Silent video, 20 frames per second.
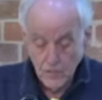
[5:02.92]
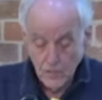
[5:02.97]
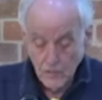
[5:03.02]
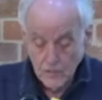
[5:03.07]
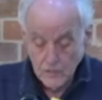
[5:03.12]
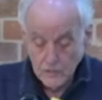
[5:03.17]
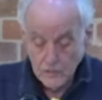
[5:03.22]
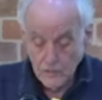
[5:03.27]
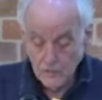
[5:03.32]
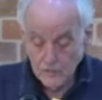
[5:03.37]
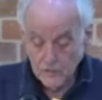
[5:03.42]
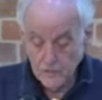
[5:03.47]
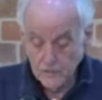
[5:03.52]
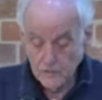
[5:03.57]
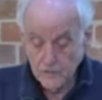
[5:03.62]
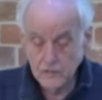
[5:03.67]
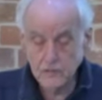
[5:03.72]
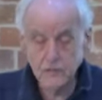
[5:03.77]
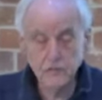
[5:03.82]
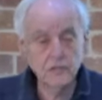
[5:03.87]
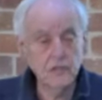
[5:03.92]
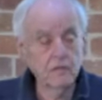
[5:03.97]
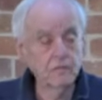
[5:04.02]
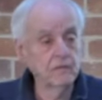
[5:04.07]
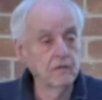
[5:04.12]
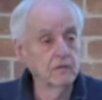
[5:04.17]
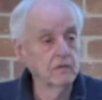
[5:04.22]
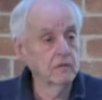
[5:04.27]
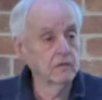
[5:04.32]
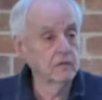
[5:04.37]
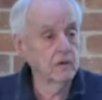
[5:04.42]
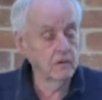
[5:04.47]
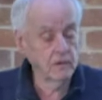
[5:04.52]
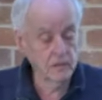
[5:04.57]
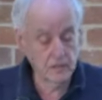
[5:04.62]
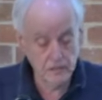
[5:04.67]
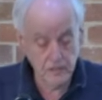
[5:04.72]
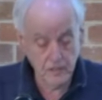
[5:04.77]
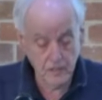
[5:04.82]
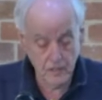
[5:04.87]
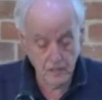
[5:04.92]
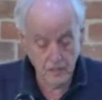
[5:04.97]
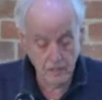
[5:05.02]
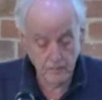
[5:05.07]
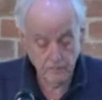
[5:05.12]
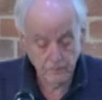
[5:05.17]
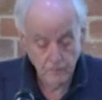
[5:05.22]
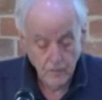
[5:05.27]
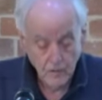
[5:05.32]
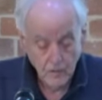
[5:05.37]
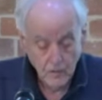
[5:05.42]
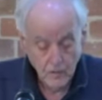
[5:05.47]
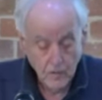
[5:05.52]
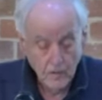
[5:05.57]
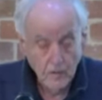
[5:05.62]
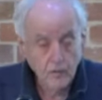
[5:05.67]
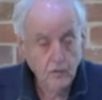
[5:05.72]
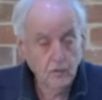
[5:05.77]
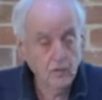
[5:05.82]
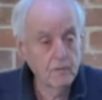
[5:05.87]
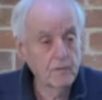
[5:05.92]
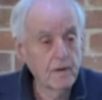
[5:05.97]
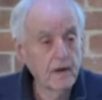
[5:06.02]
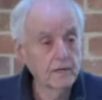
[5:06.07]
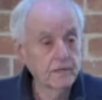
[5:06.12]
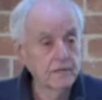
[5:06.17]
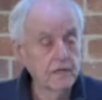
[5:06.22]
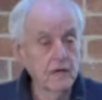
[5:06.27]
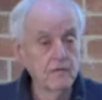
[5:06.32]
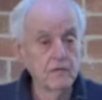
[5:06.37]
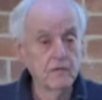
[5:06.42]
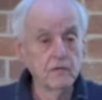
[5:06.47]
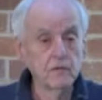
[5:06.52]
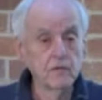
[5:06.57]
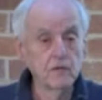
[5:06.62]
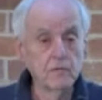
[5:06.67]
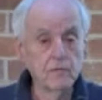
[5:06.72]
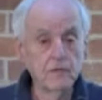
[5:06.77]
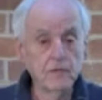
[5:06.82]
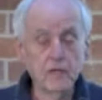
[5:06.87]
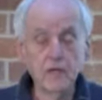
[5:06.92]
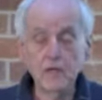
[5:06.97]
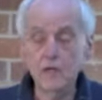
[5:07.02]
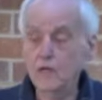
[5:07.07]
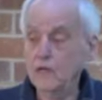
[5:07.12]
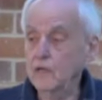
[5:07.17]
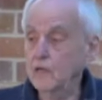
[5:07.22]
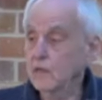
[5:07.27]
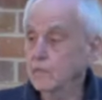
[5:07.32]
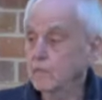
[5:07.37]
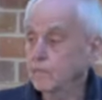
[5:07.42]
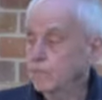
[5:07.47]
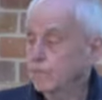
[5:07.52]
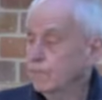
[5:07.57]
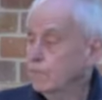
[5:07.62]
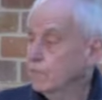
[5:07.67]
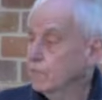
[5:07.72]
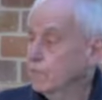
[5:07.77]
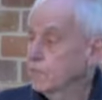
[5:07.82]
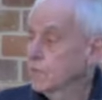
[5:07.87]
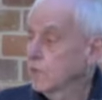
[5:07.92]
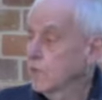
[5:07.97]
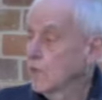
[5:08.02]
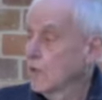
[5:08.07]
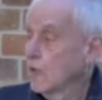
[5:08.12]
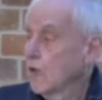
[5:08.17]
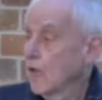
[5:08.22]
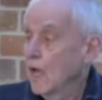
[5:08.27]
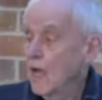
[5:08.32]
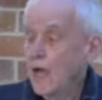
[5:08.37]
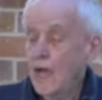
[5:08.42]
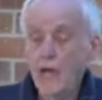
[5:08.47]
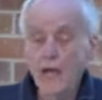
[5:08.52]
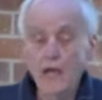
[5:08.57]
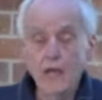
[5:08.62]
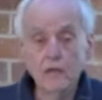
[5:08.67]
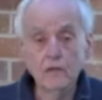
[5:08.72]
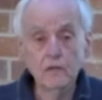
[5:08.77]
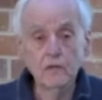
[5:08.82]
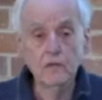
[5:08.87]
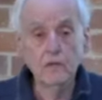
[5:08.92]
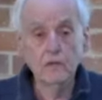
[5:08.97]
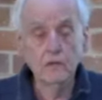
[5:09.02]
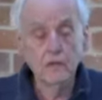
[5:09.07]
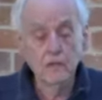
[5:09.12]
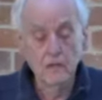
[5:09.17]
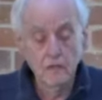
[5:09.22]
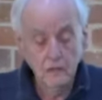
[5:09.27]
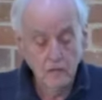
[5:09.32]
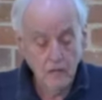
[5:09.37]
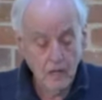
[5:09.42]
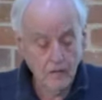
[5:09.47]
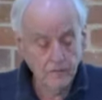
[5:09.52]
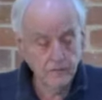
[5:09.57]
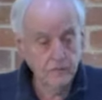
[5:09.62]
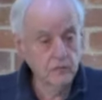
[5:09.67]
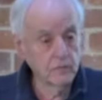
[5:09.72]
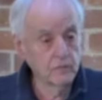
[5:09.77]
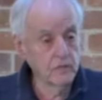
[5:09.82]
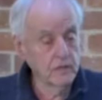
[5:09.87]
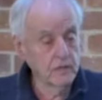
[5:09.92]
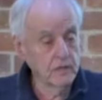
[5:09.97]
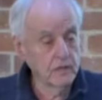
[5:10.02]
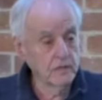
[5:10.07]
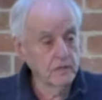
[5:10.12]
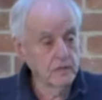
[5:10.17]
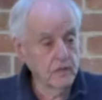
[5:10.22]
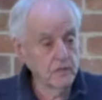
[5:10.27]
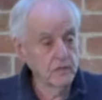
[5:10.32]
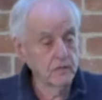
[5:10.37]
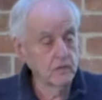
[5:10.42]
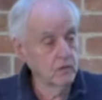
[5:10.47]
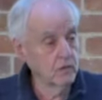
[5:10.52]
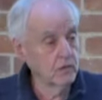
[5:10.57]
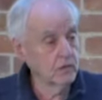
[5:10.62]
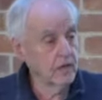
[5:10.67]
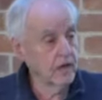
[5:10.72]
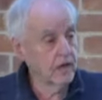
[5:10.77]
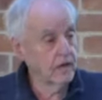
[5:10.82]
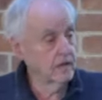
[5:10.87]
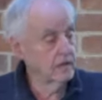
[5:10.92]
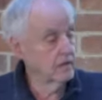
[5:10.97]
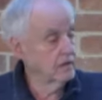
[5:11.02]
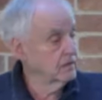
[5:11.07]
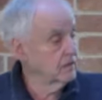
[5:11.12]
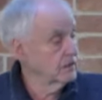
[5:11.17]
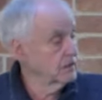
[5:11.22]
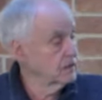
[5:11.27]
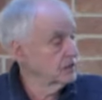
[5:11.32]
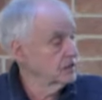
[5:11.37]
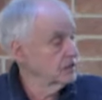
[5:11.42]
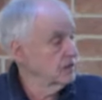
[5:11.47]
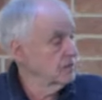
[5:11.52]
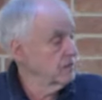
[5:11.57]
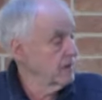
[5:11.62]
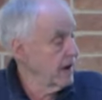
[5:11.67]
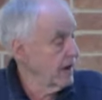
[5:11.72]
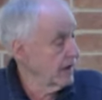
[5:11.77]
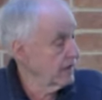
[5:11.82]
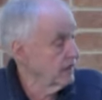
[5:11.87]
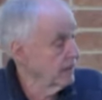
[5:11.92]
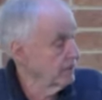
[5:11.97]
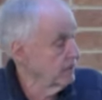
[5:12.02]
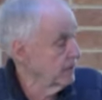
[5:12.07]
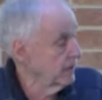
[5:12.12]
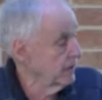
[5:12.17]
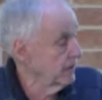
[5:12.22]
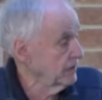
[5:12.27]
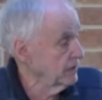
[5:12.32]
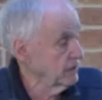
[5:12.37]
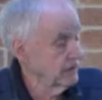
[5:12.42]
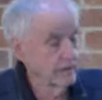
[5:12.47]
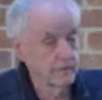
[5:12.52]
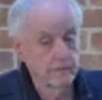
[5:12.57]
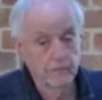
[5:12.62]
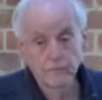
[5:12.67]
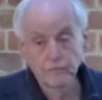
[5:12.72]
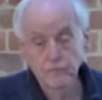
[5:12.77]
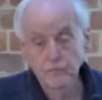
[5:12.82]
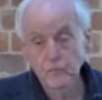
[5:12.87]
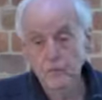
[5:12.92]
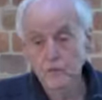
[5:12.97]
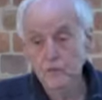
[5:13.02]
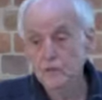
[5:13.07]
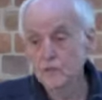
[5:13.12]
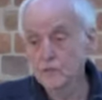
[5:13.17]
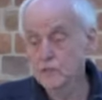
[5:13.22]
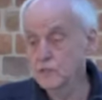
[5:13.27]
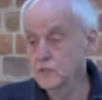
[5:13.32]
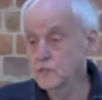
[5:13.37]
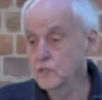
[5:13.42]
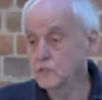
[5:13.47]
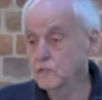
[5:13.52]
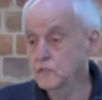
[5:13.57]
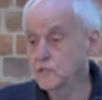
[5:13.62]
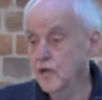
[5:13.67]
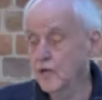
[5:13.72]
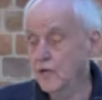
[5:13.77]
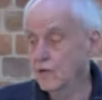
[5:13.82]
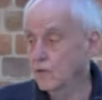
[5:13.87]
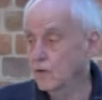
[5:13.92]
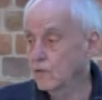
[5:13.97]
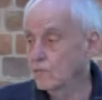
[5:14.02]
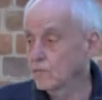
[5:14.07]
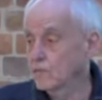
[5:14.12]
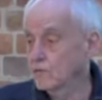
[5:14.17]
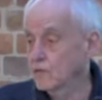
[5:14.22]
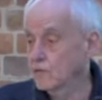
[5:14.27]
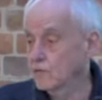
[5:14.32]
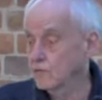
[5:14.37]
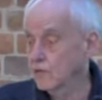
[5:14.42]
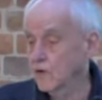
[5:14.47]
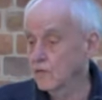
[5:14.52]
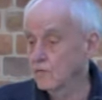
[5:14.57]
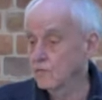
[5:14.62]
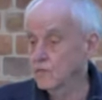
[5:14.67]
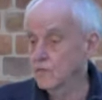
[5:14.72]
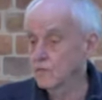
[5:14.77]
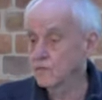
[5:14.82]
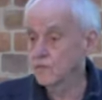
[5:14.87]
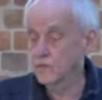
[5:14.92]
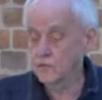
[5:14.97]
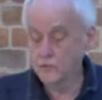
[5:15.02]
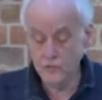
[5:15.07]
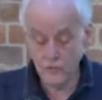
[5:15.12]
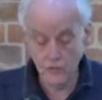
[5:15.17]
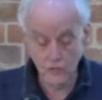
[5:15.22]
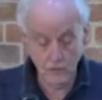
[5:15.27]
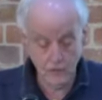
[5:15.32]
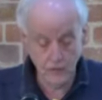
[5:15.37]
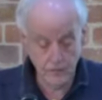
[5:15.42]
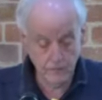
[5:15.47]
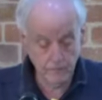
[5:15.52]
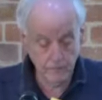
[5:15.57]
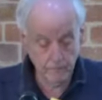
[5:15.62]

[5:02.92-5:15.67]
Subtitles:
So I think this is something that God is saying you're about to have a new beginning. And you have to reset your calendar. This is the marker point. This is the start of a new life and a new journey.